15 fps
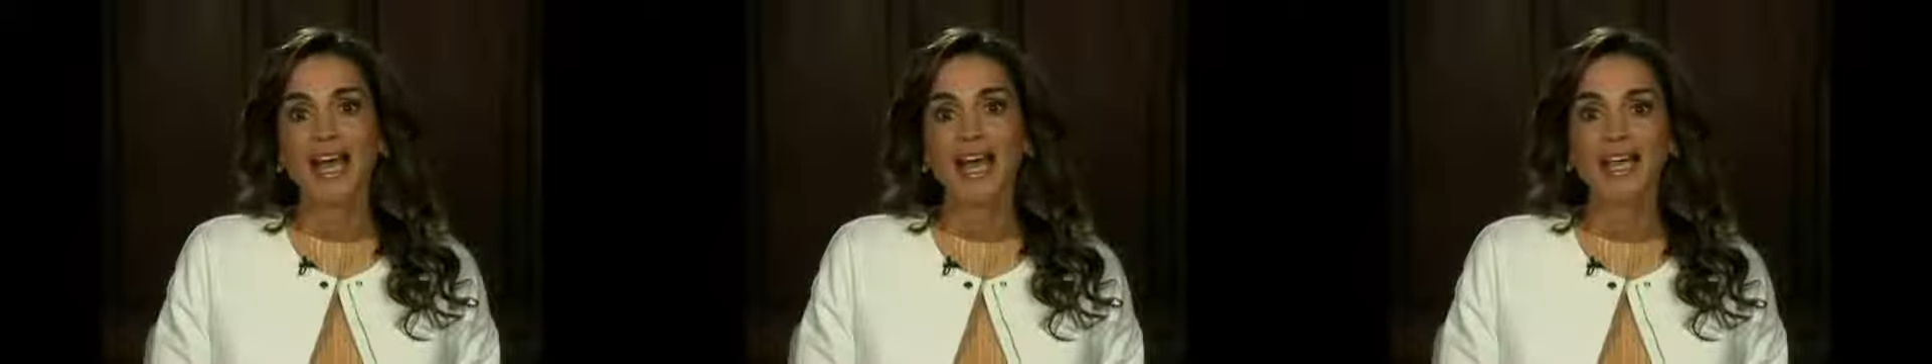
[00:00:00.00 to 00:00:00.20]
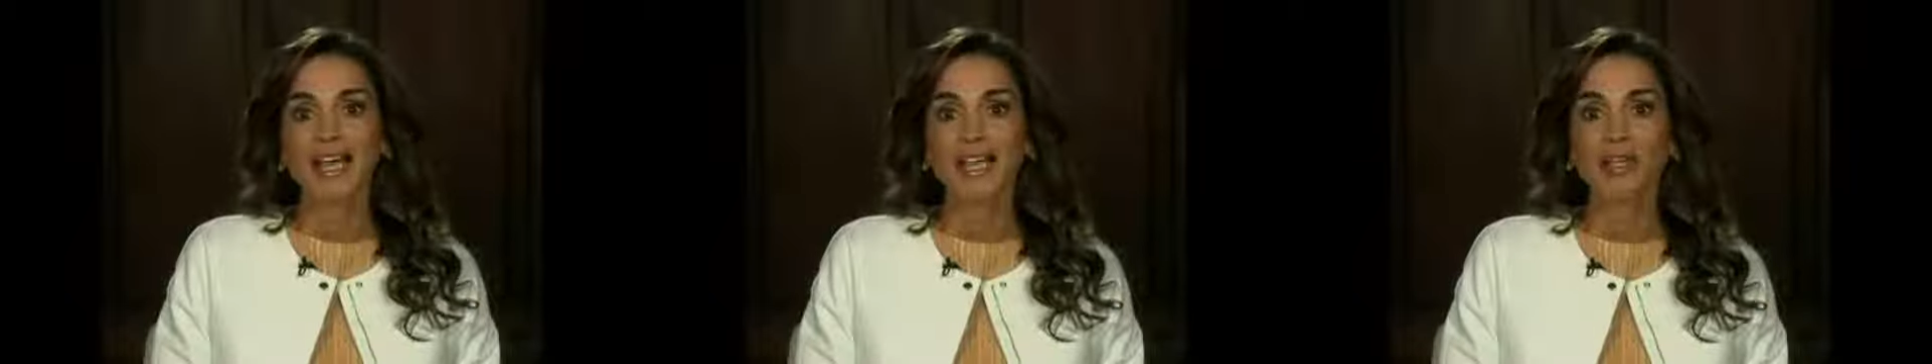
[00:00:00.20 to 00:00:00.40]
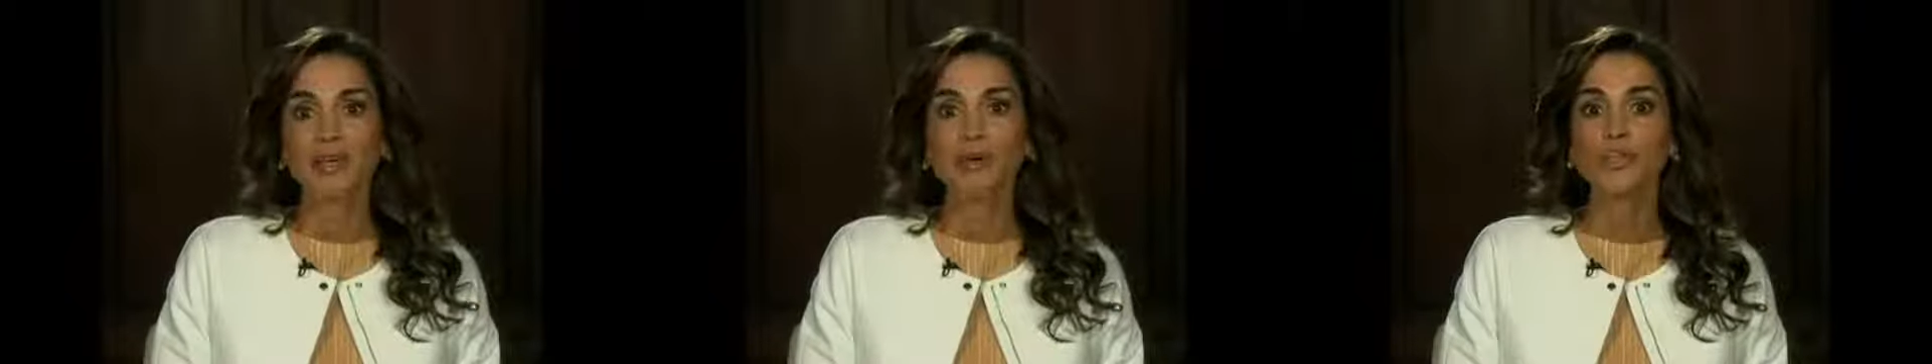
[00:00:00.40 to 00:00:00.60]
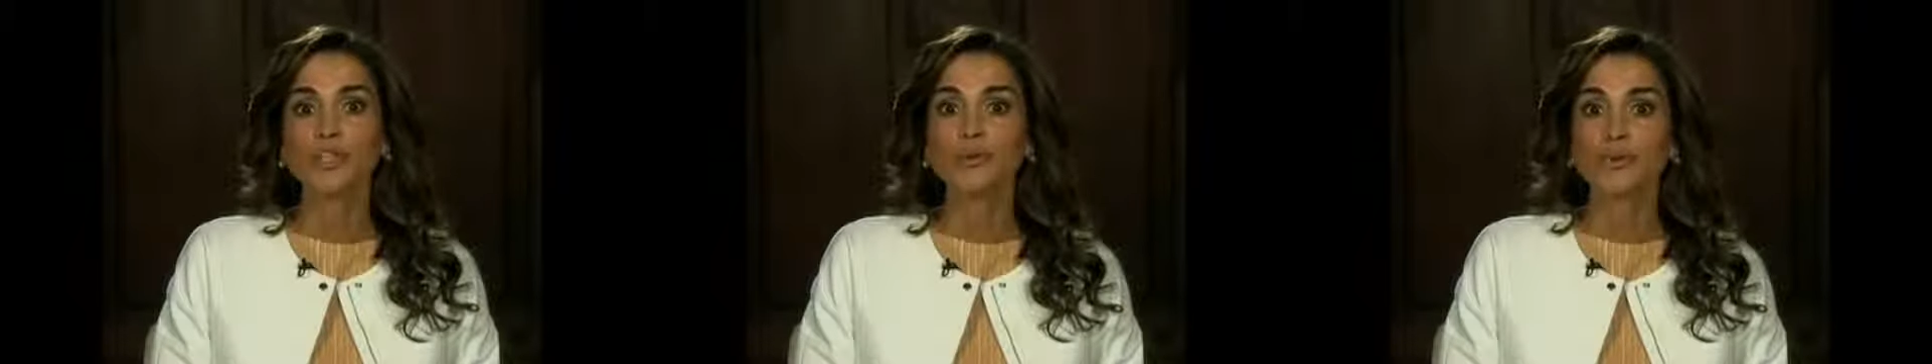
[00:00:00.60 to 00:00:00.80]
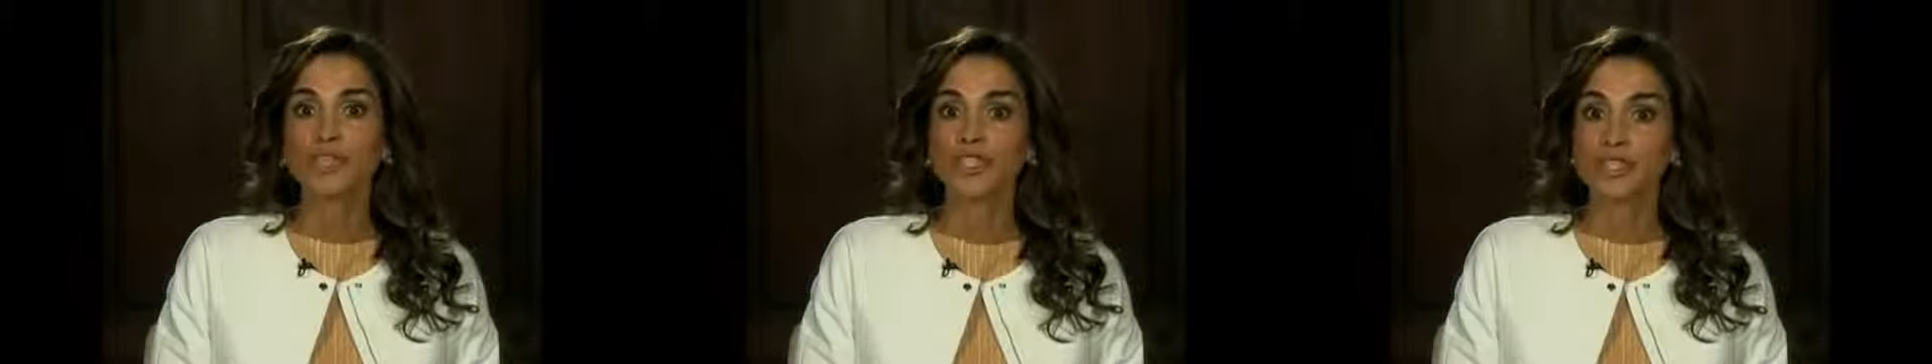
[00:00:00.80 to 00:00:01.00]
And I know
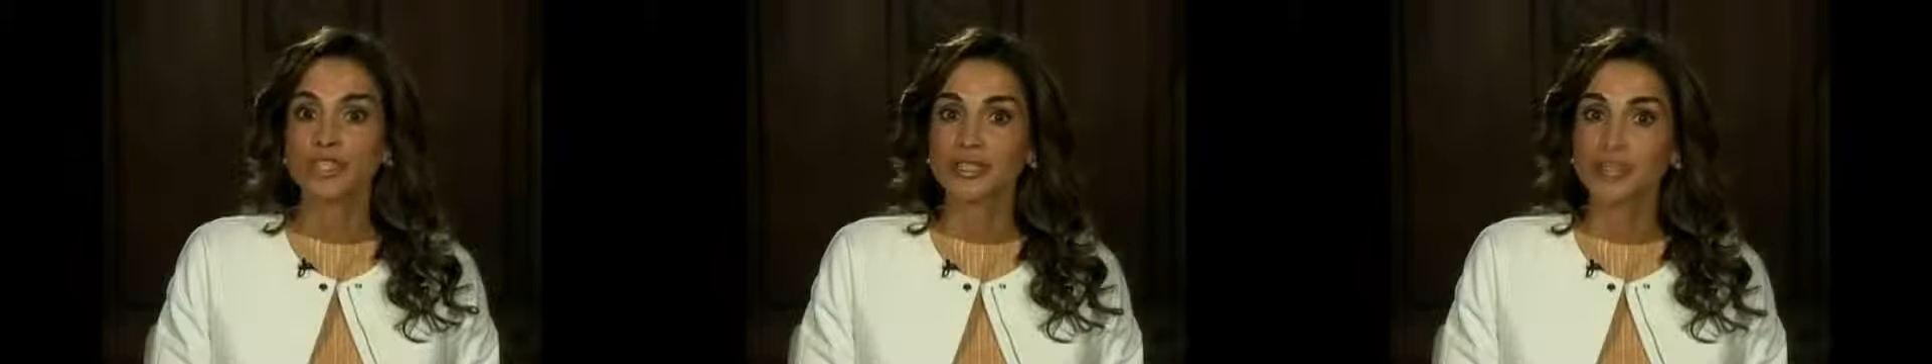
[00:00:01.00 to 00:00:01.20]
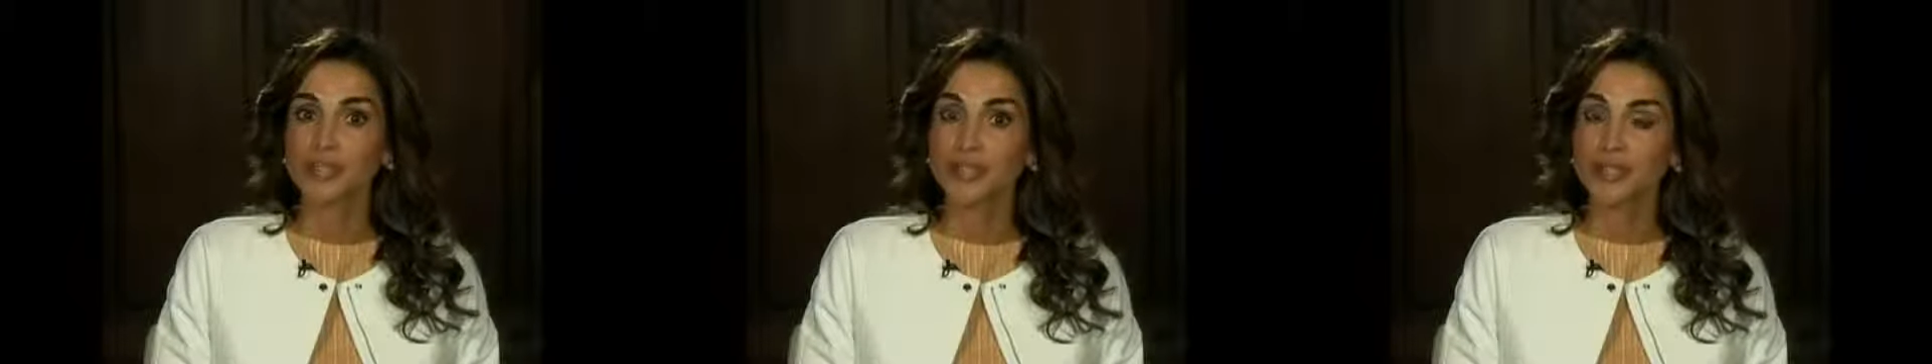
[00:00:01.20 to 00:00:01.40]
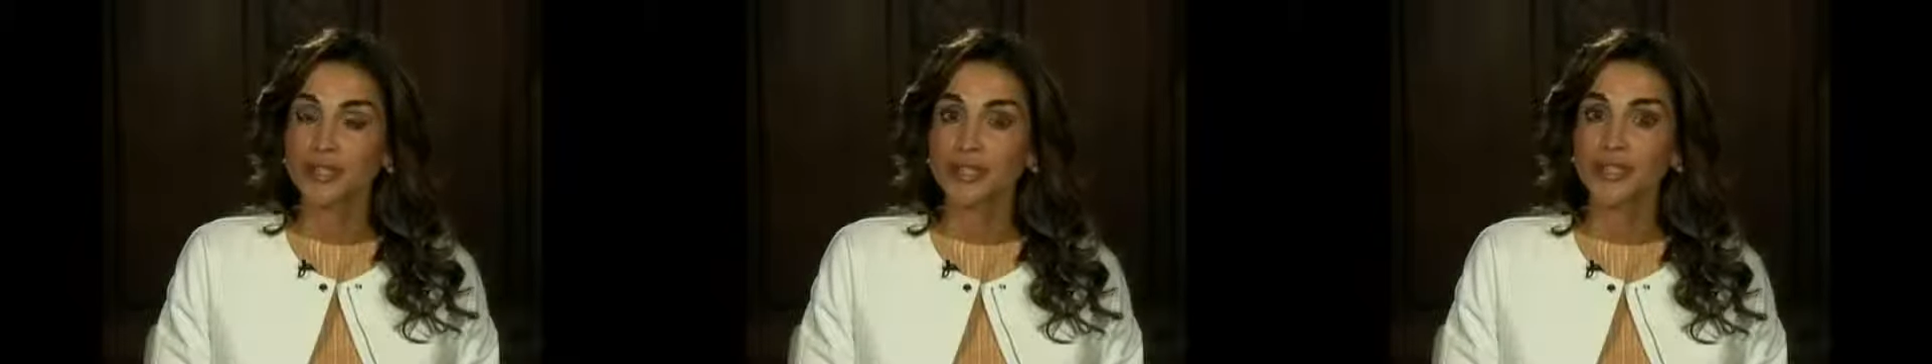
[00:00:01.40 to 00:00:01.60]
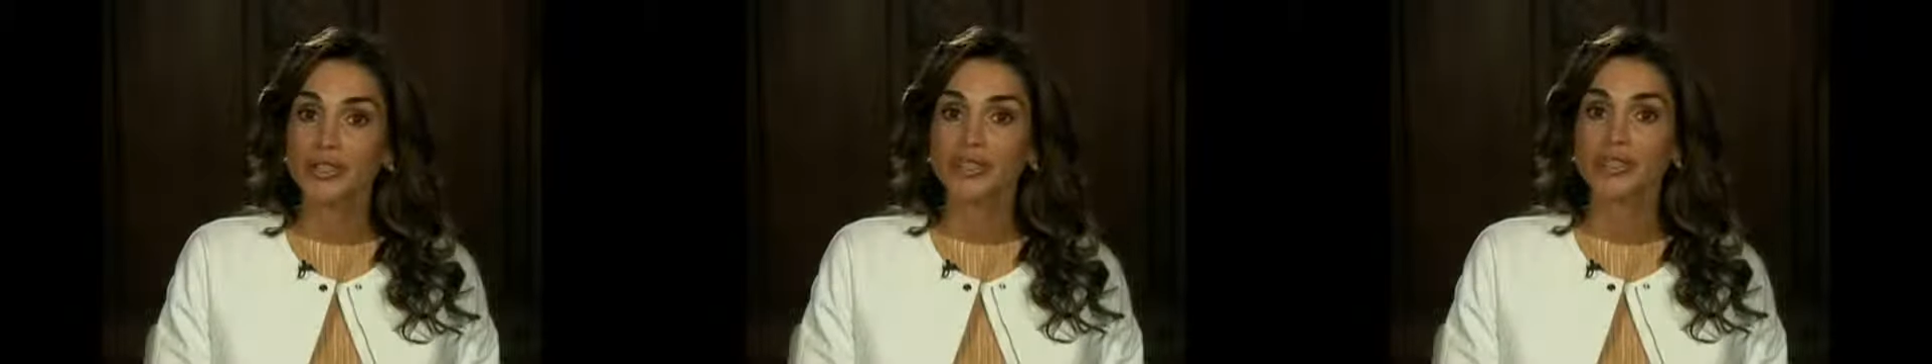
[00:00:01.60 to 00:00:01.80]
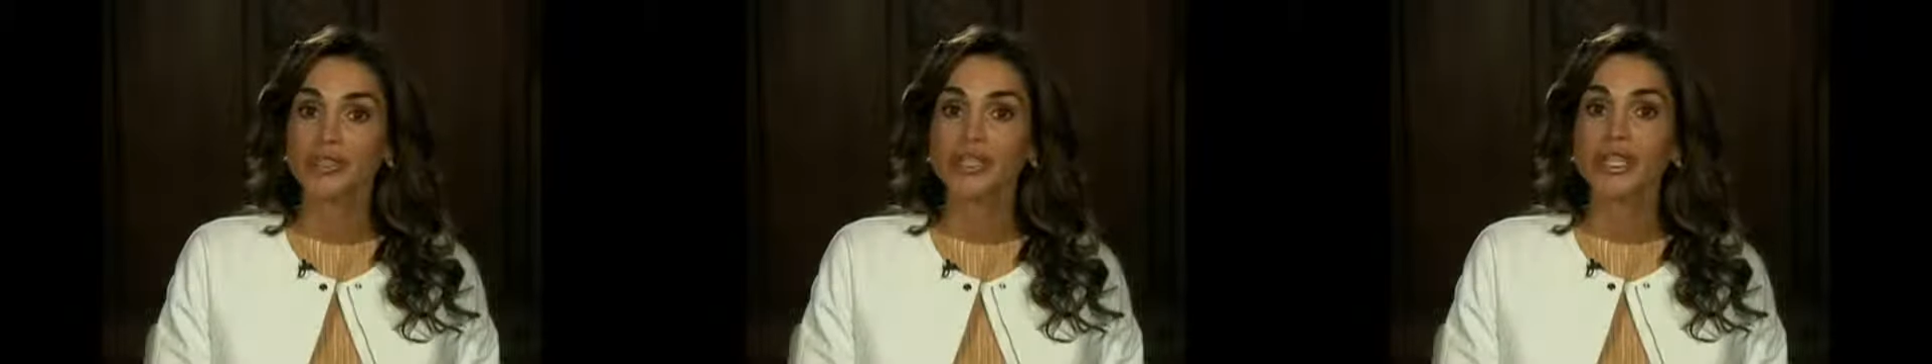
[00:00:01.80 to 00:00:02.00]
that when she starts to
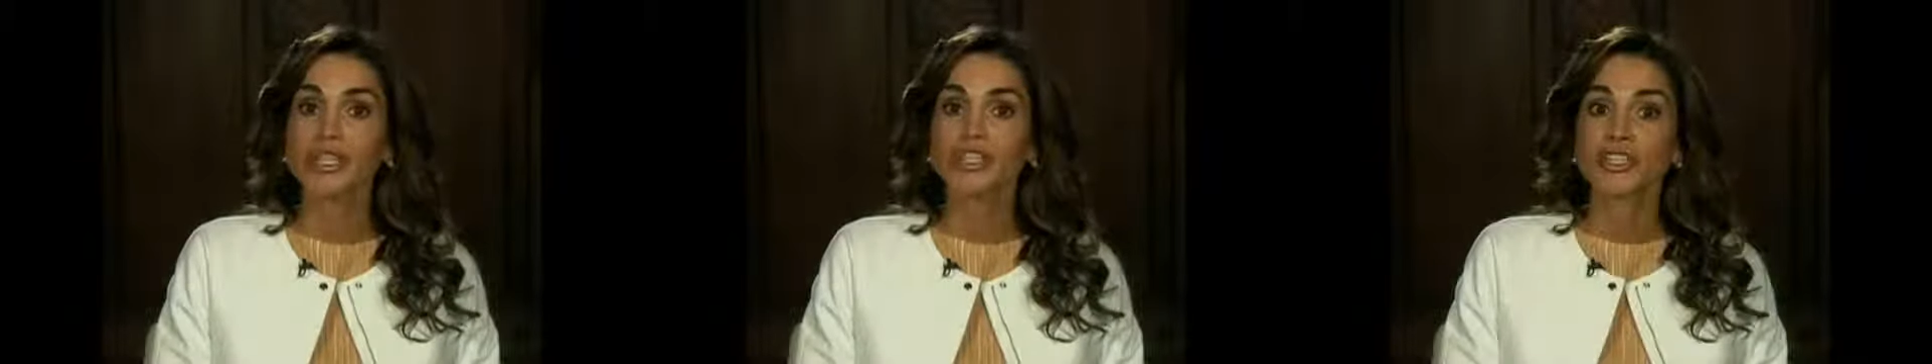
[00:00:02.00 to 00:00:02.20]
learn,